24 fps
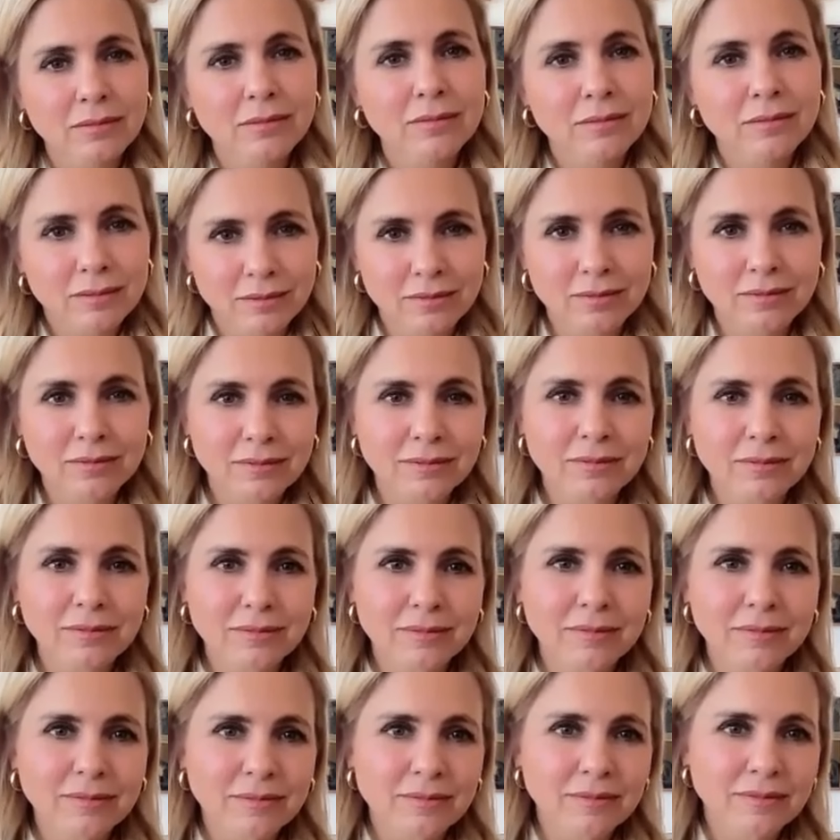
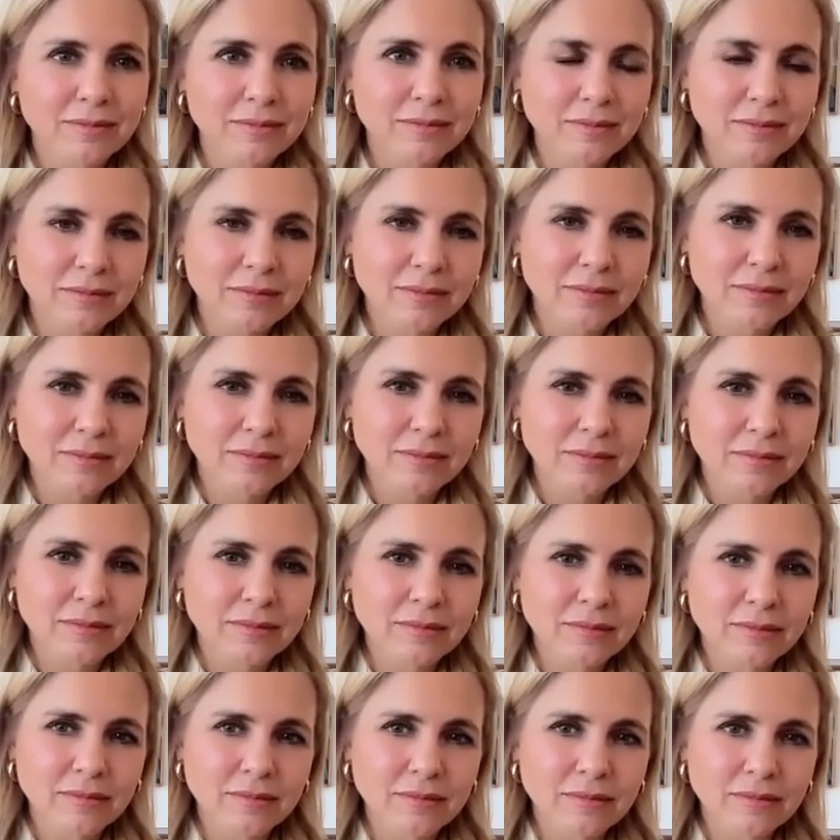
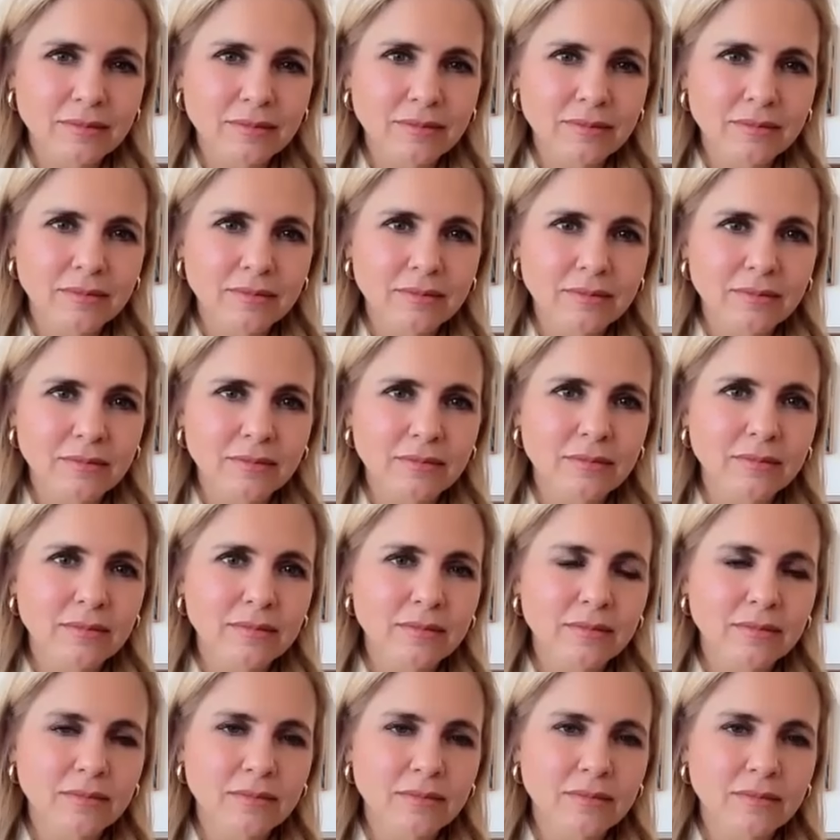
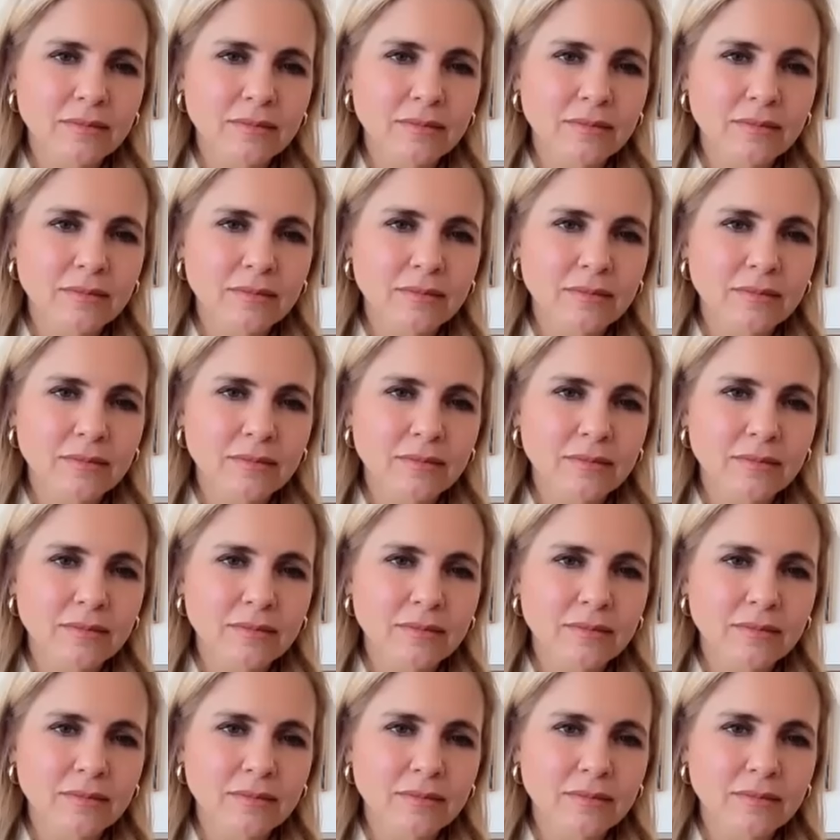(silent)